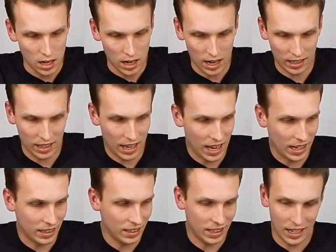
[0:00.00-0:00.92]
And
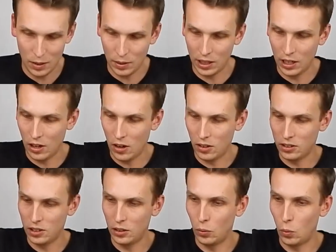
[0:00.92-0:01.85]
then here we go,
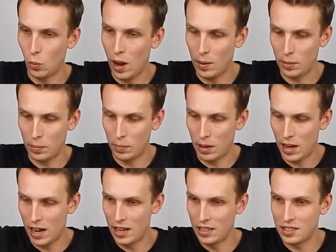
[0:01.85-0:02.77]
onto the weapon
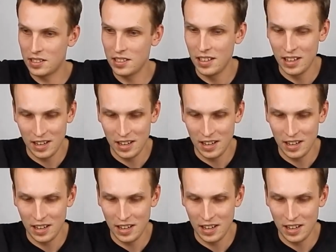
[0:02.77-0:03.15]
bars.